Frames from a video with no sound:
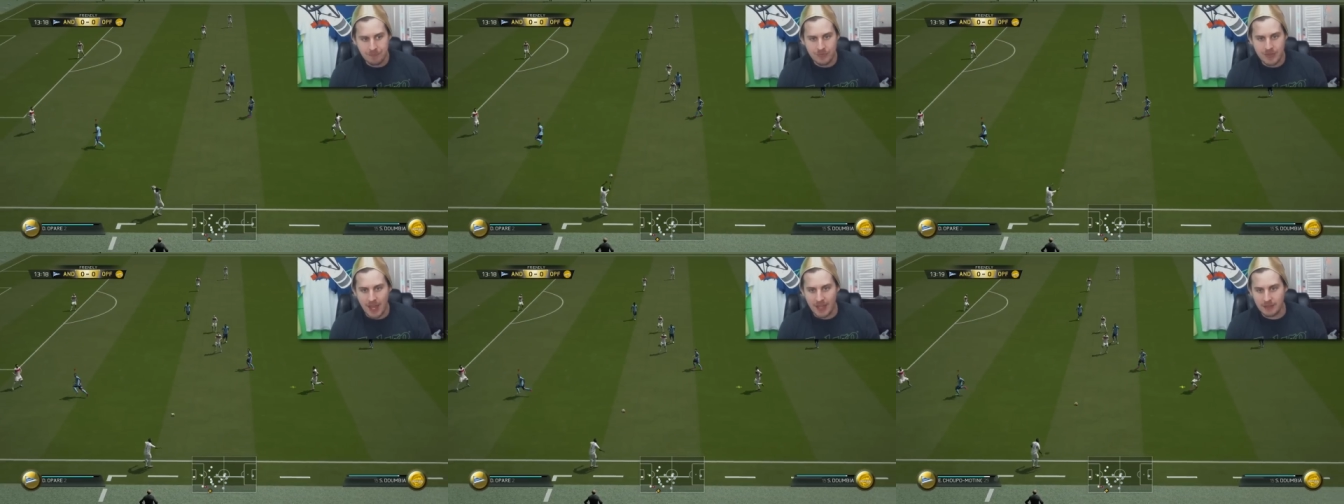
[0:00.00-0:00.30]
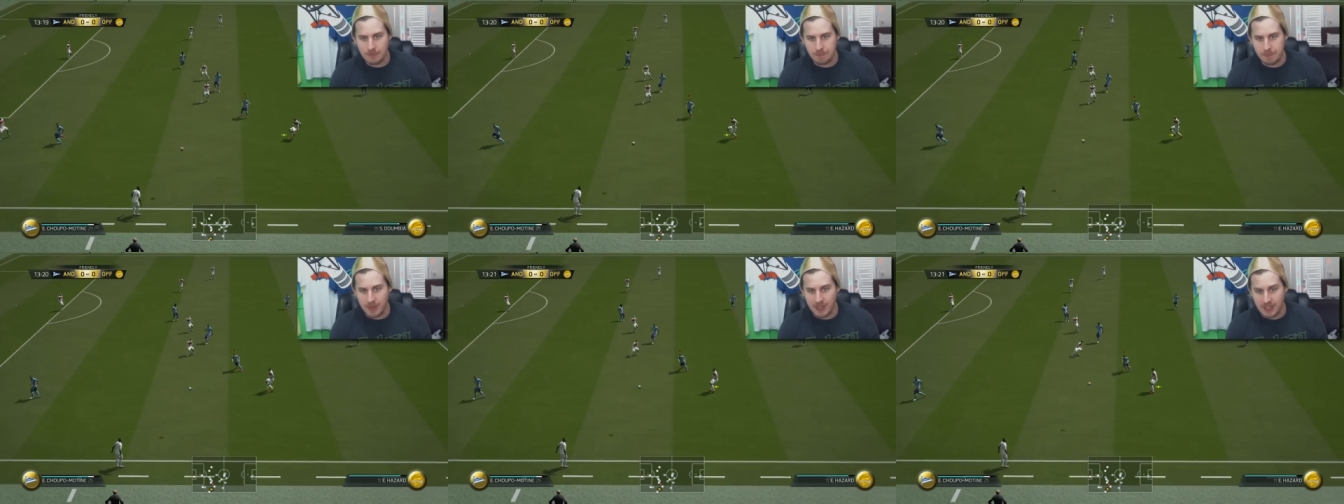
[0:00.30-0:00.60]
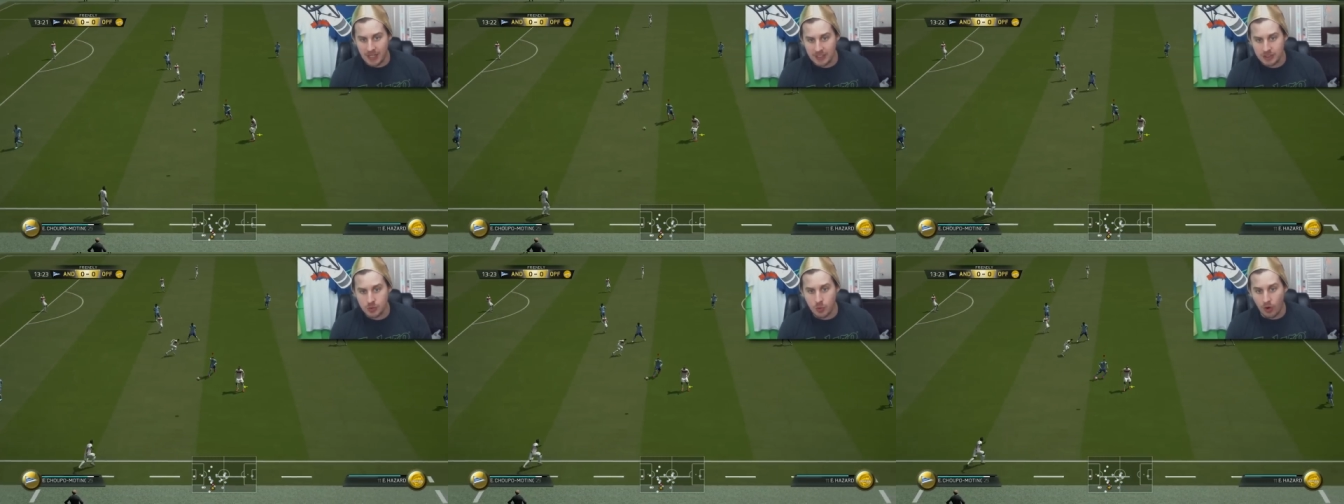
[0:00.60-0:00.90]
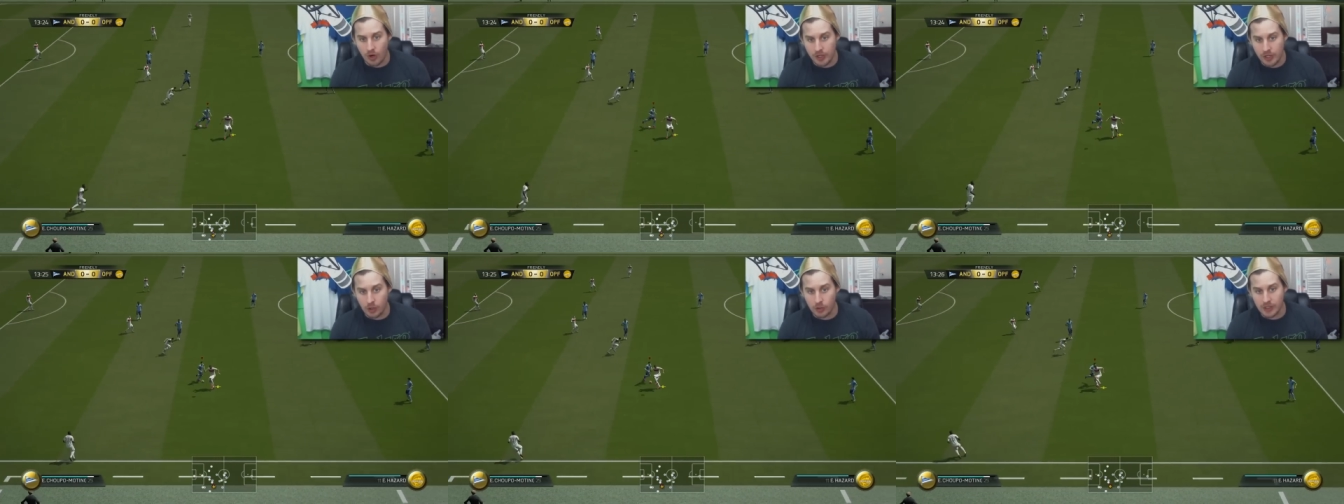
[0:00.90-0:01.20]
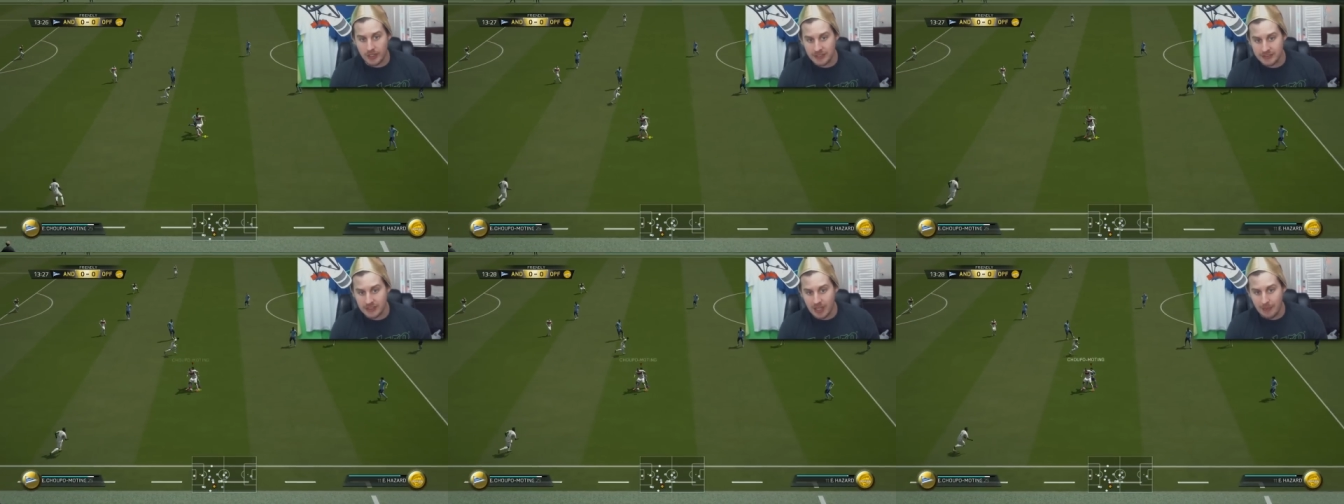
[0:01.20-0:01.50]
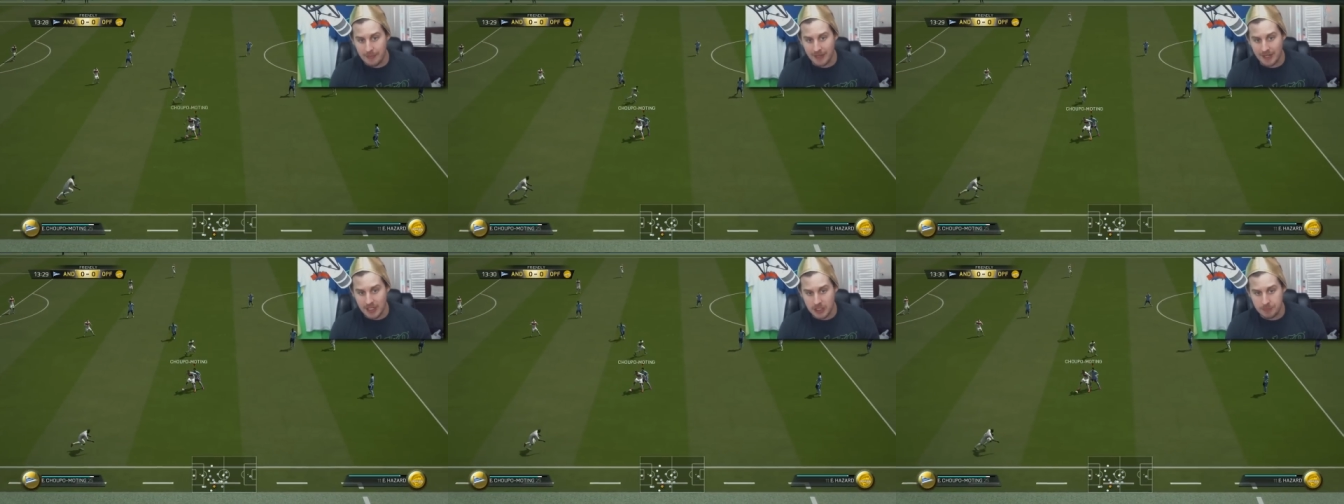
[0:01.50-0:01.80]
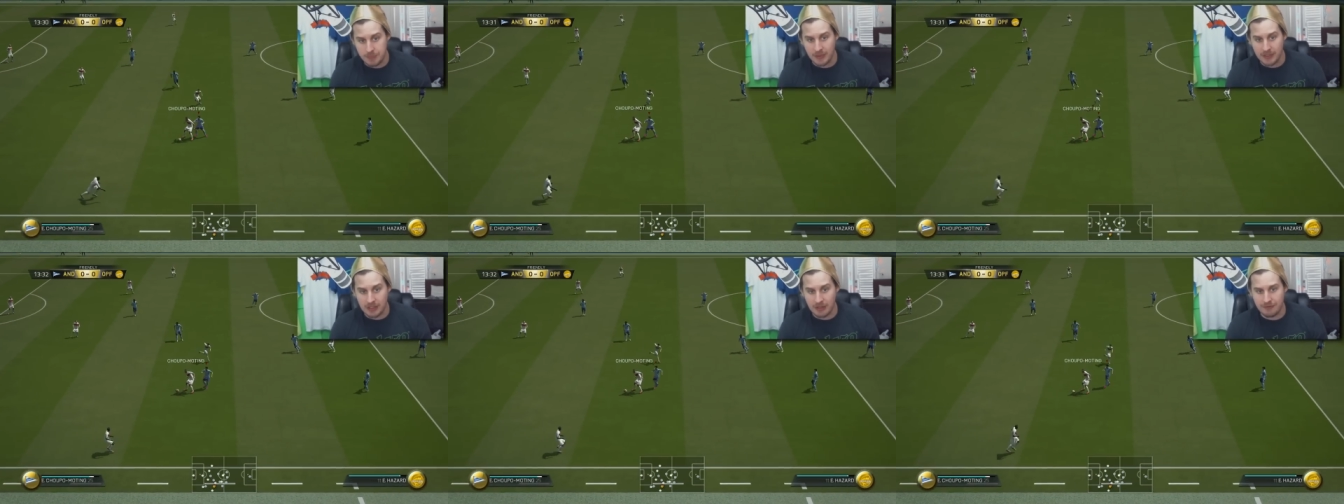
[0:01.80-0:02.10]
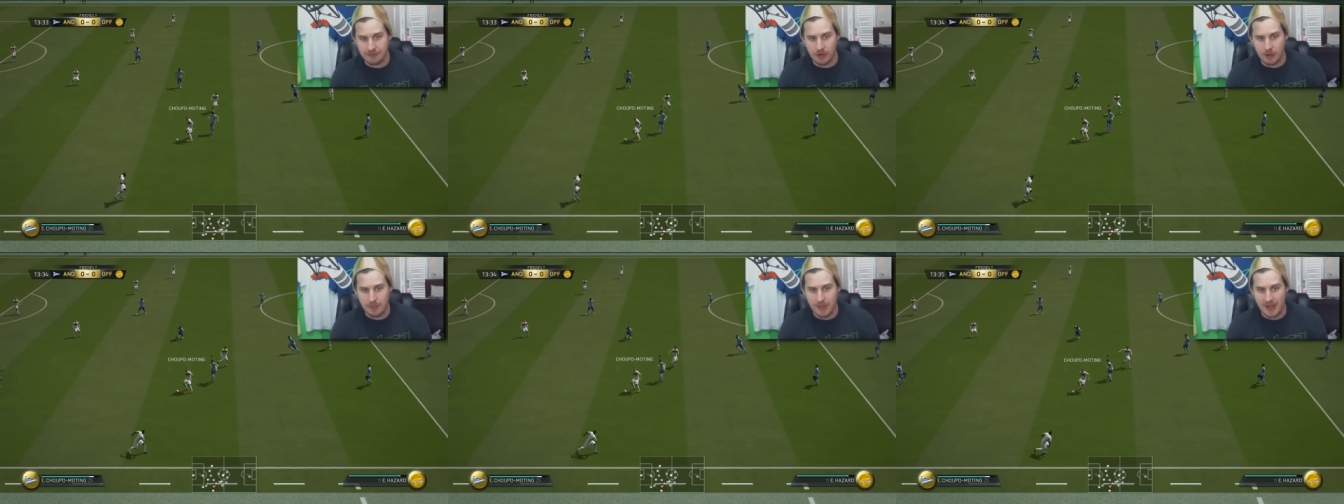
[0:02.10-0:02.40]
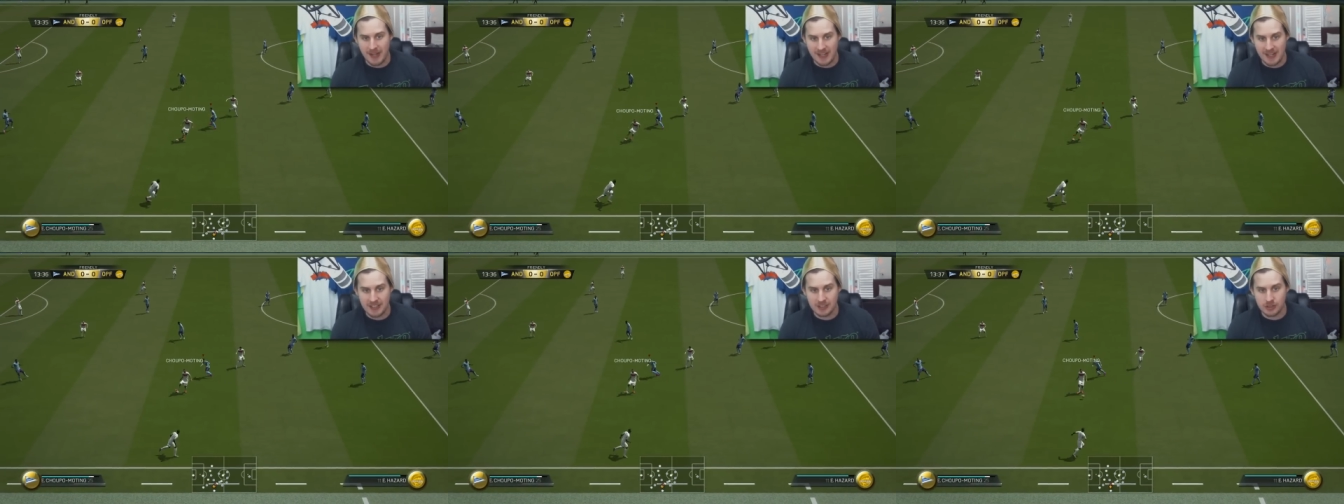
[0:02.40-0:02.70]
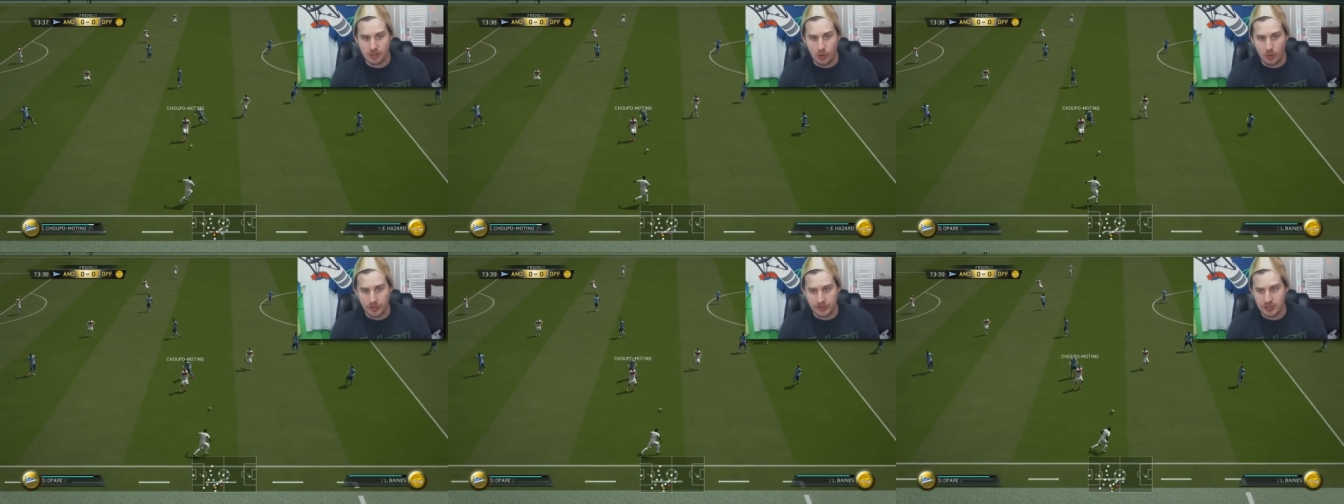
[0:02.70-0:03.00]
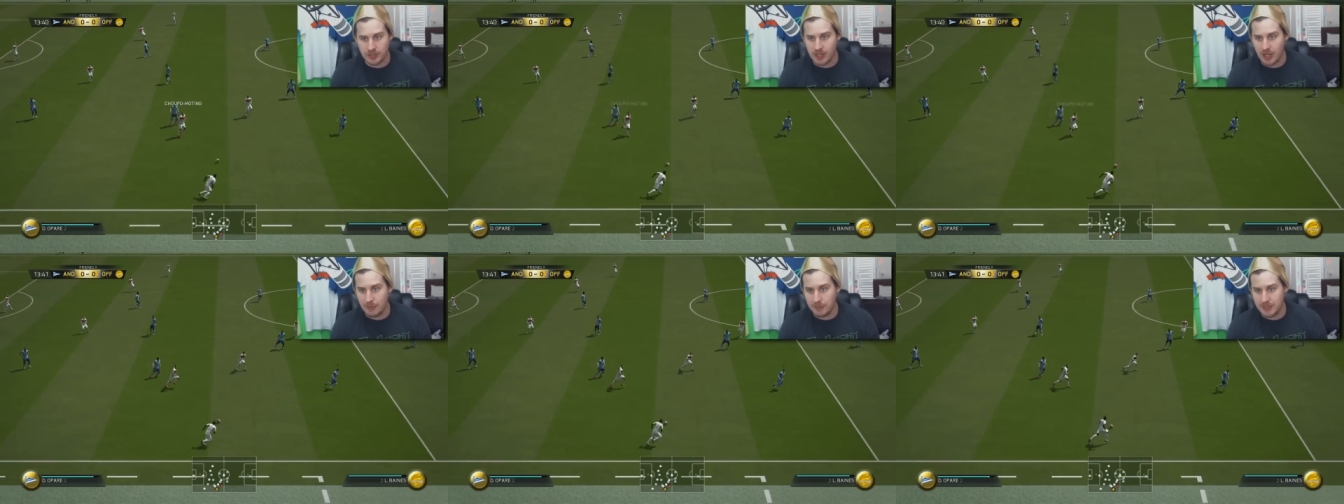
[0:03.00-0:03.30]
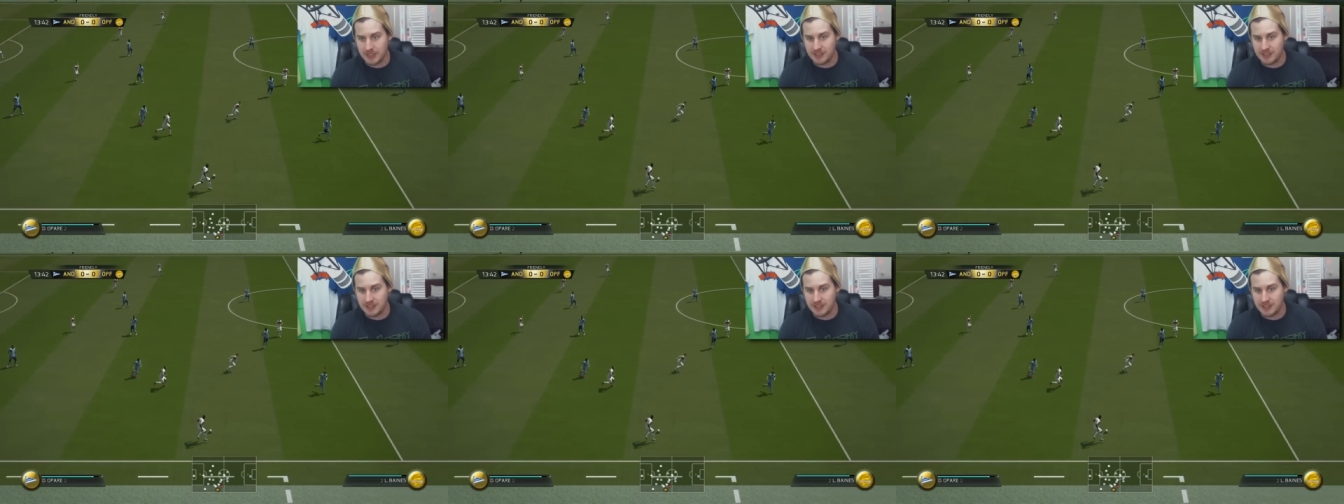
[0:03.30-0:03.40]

that because Guardiola is coming, and it's been confirmed that he is going to come